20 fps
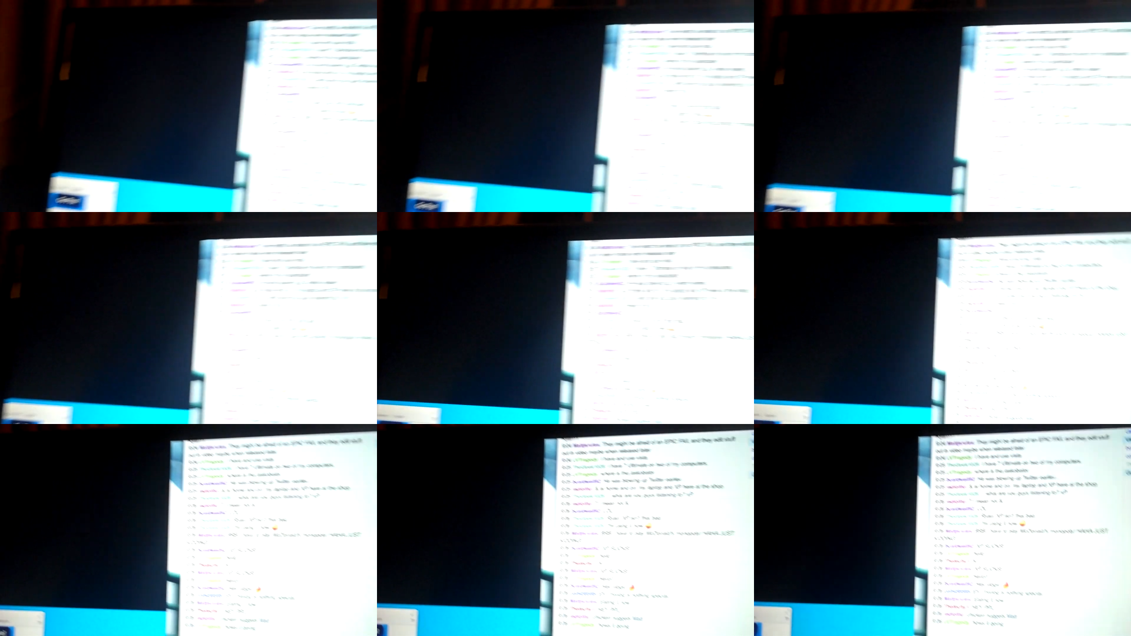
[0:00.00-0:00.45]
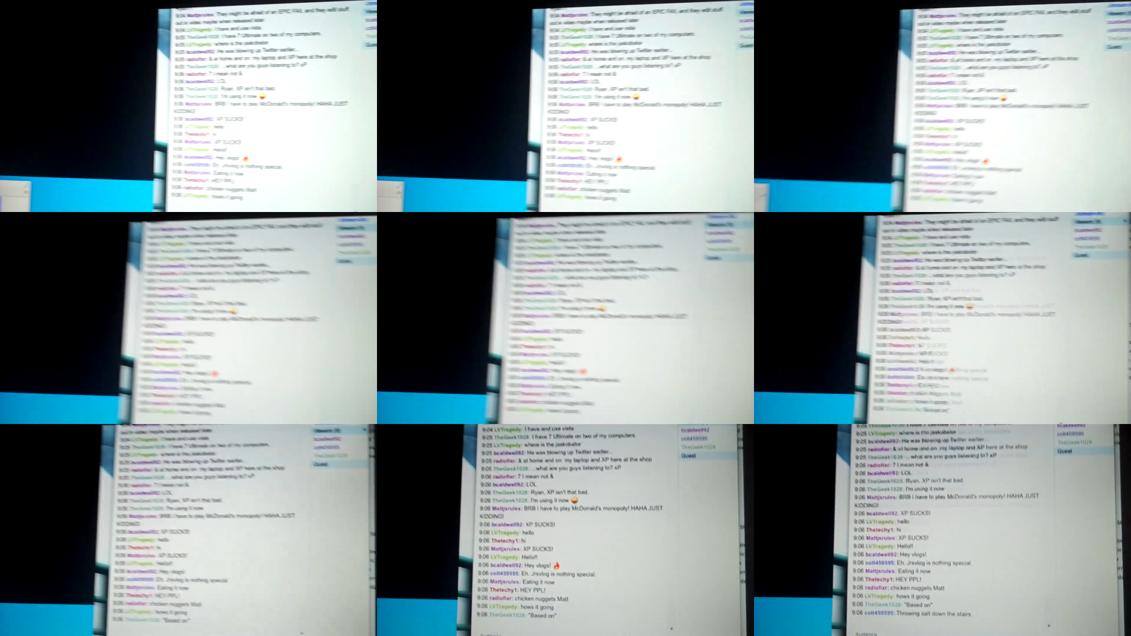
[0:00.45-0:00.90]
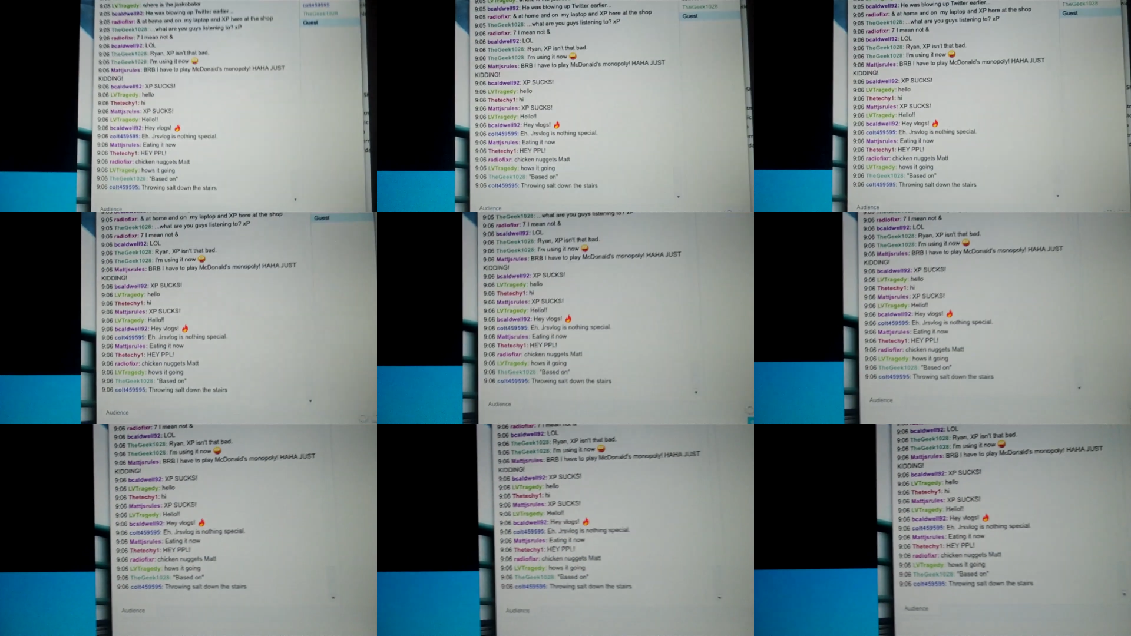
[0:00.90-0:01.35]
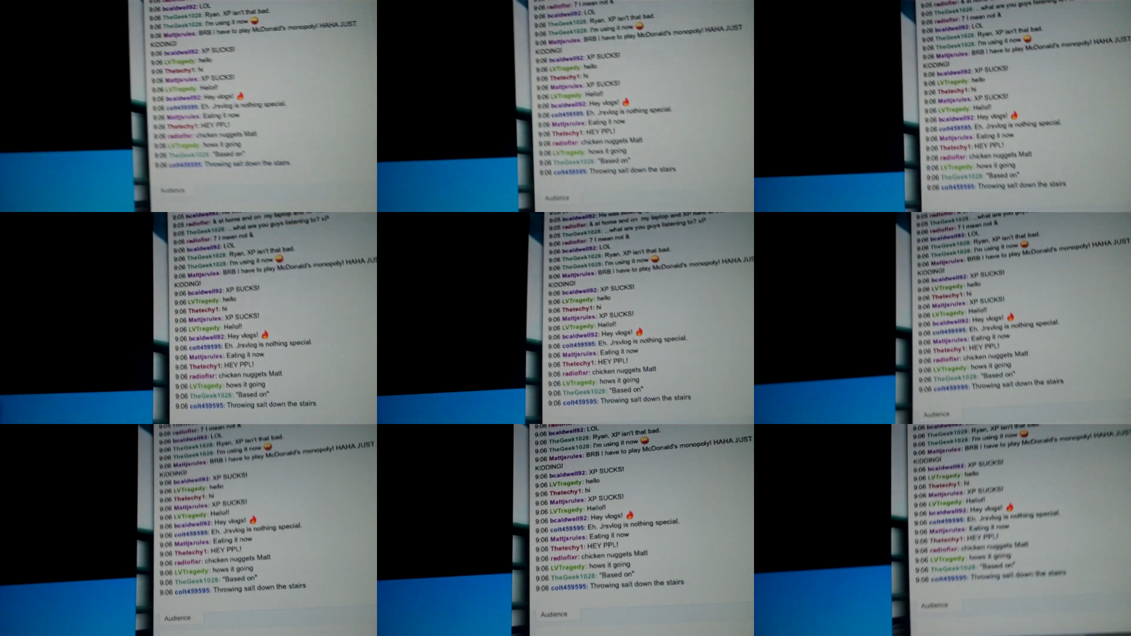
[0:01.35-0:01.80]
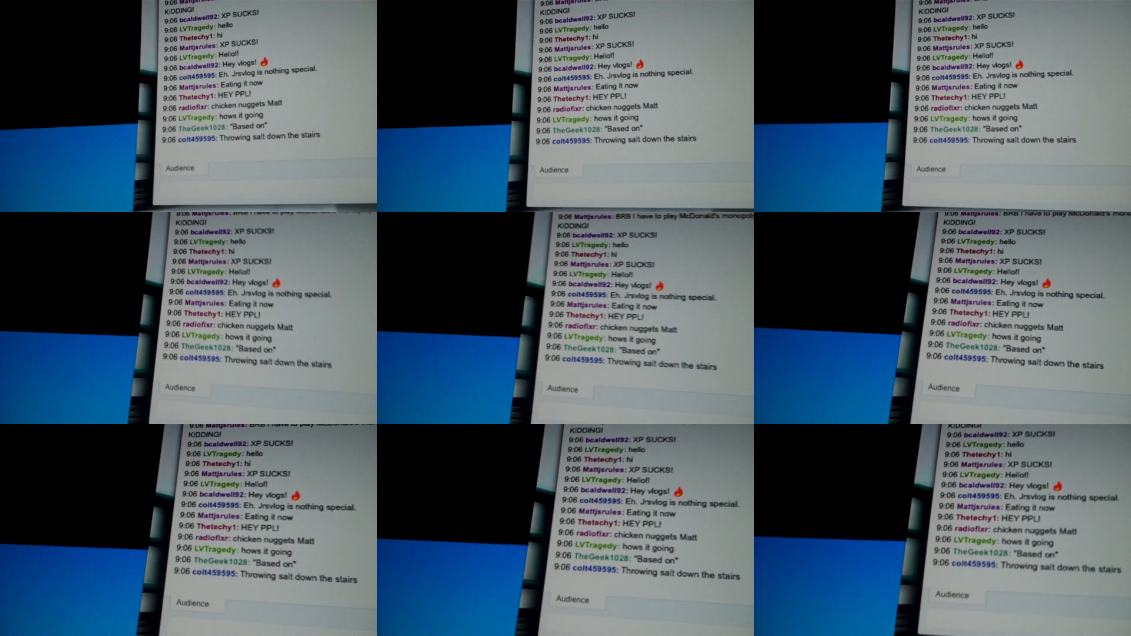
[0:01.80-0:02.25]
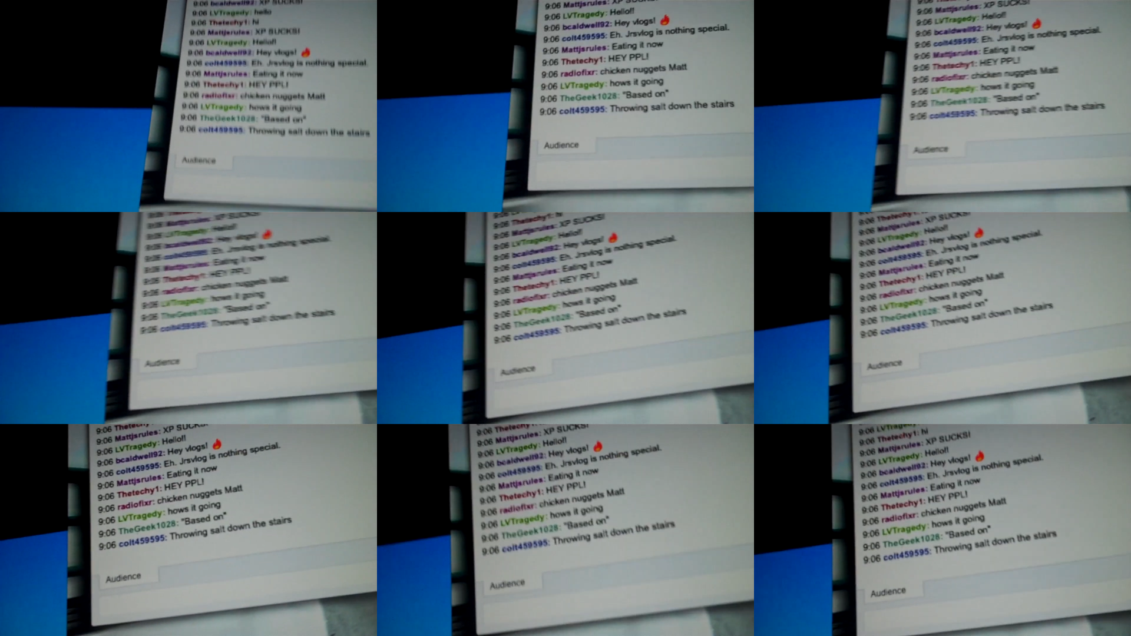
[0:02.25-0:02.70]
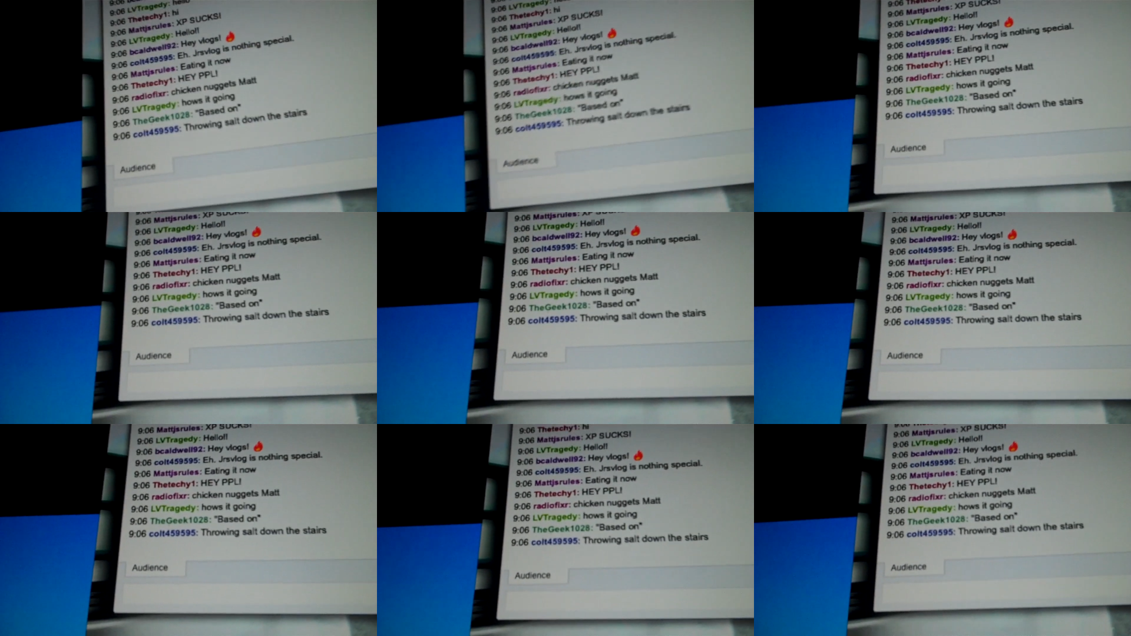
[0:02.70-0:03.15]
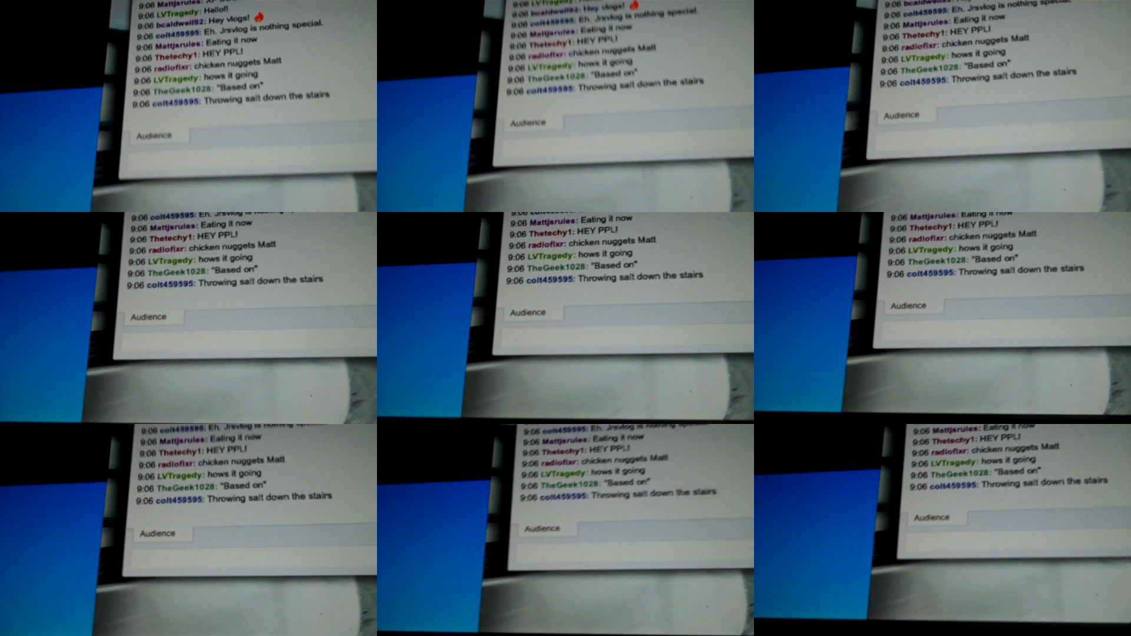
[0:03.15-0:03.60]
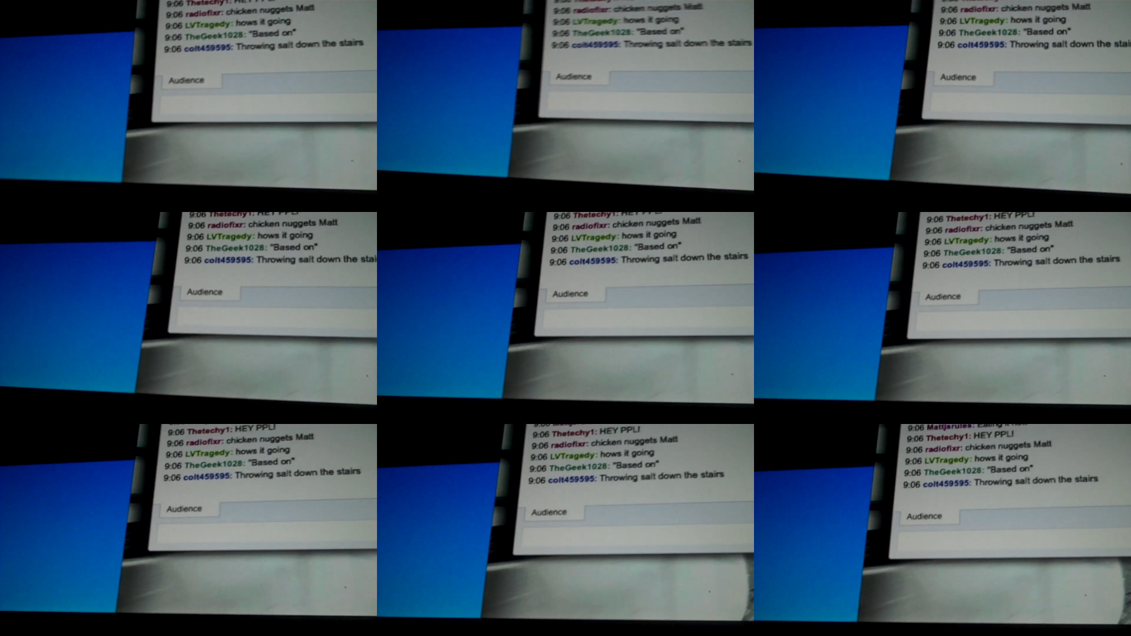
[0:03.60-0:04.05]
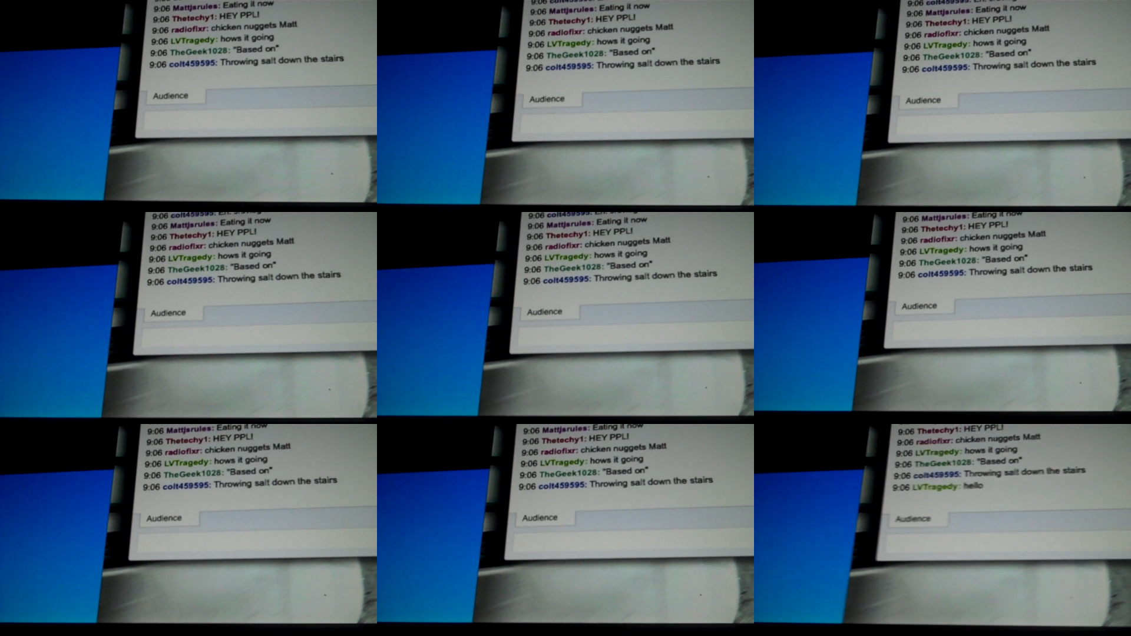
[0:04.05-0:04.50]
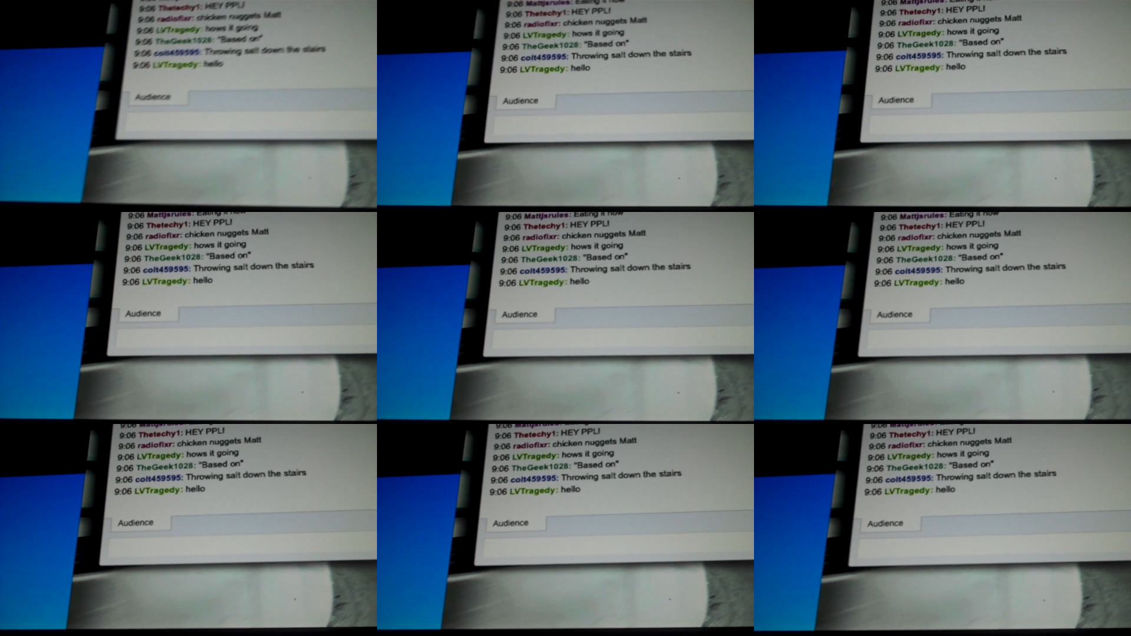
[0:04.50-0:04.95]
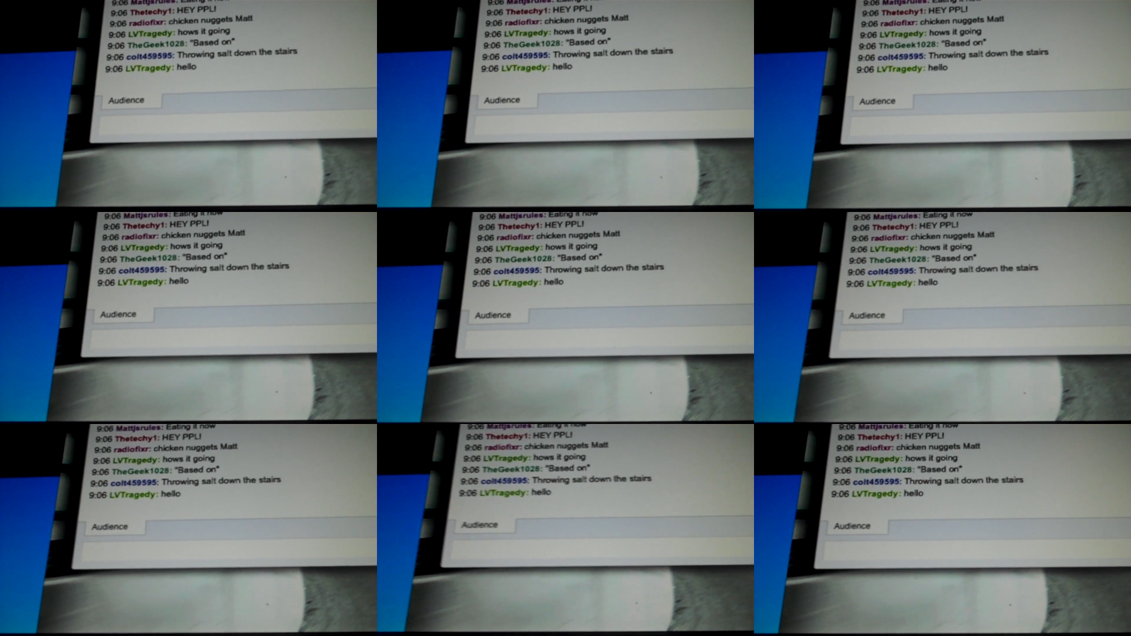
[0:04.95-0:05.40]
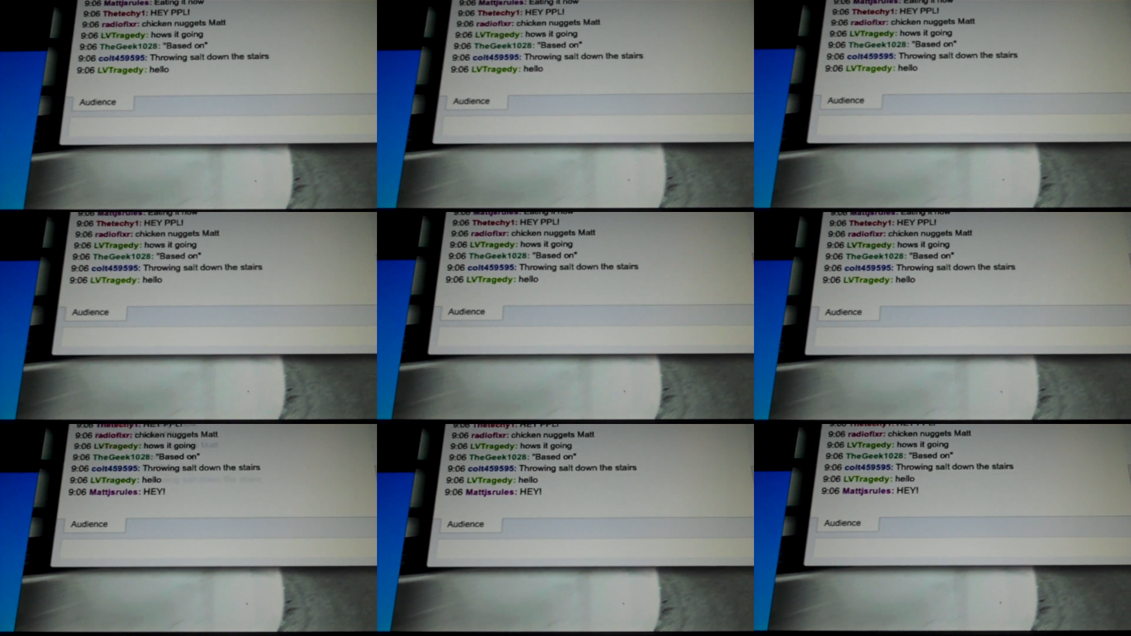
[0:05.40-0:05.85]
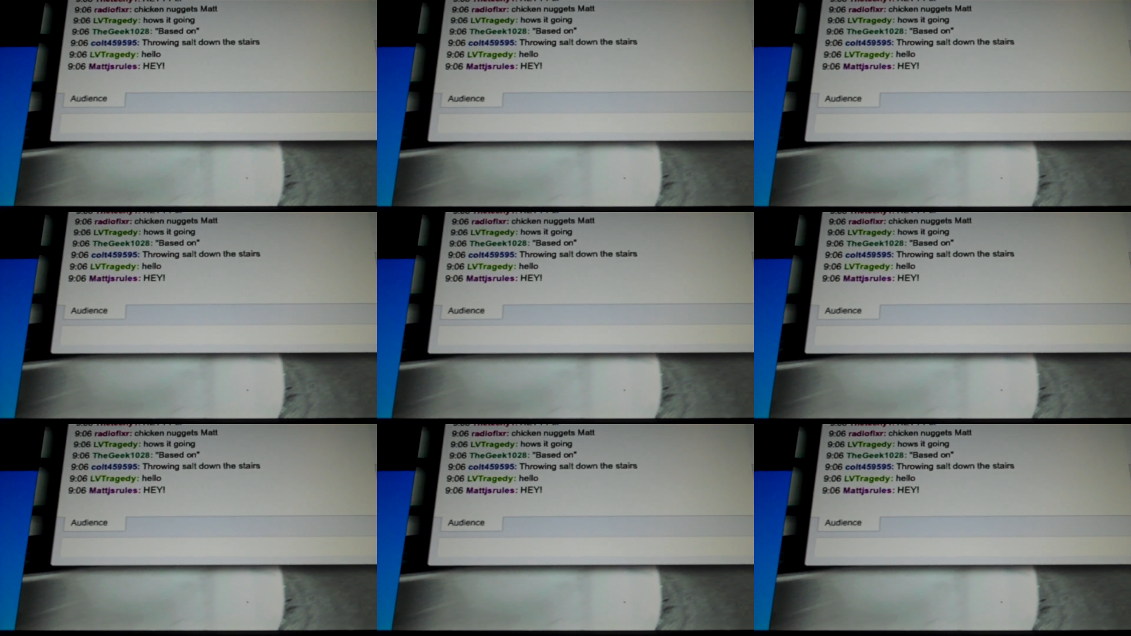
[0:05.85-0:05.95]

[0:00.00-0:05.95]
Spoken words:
Nobody's mouth can be seen.